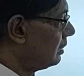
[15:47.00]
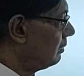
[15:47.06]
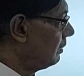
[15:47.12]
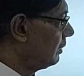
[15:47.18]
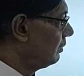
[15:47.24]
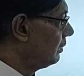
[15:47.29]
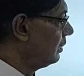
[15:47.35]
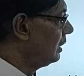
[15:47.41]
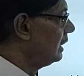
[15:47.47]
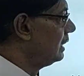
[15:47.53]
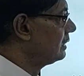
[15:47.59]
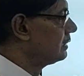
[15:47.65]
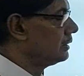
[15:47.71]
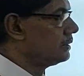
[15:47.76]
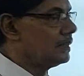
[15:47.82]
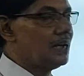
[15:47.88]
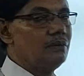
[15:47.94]
Dr. Manmohan
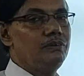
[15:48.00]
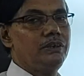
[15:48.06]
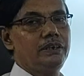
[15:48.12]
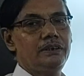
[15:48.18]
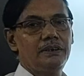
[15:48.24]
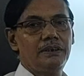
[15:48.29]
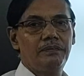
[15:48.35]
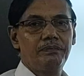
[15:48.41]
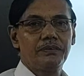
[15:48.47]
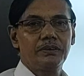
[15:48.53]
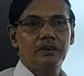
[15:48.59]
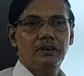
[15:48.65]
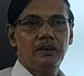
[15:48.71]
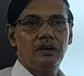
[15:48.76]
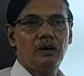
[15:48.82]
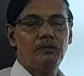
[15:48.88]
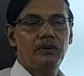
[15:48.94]
Lal Satnami
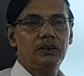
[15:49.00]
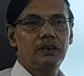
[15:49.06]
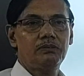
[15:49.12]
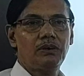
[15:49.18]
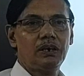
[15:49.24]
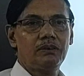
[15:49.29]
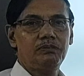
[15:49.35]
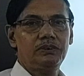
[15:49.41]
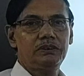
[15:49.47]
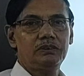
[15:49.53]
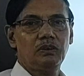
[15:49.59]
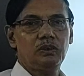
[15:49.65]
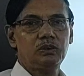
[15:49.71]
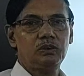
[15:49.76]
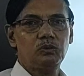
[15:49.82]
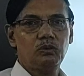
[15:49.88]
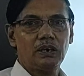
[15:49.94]
of our department
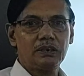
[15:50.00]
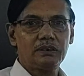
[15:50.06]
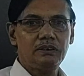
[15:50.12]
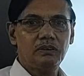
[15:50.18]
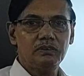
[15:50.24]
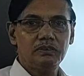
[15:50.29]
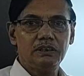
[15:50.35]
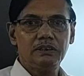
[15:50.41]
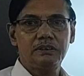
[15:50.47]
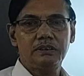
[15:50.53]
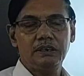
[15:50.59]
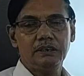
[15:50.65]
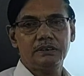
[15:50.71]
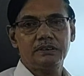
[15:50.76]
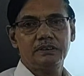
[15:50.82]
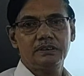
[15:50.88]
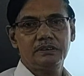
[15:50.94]
is also working on these
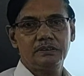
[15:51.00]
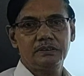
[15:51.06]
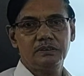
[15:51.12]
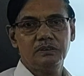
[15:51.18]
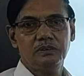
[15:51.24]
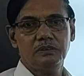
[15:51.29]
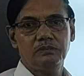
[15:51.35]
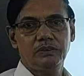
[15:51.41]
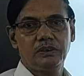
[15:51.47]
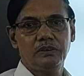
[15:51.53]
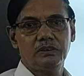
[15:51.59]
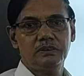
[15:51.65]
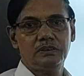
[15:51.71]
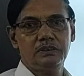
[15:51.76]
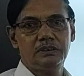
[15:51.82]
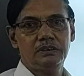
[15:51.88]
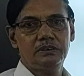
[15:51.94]
things. So
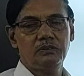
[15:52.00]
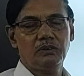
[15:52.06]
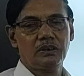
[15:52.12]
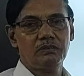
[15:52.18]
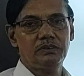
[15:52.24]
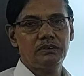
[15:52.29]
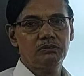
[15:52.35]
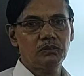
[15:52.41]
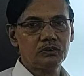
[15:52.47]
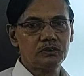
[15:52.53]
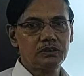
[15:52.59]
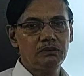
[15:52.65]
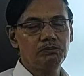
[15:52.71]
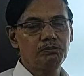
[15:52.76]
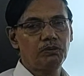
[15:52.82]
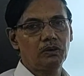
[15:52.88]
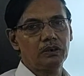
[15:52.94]
because it is one of the
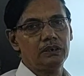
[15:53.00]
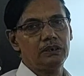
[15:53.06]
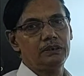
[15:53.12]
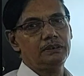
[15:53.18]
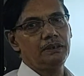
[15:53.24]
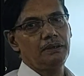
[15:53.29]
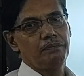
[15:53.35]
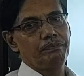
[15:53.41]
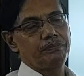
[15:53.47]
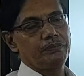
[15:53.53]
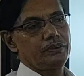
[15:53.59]
most important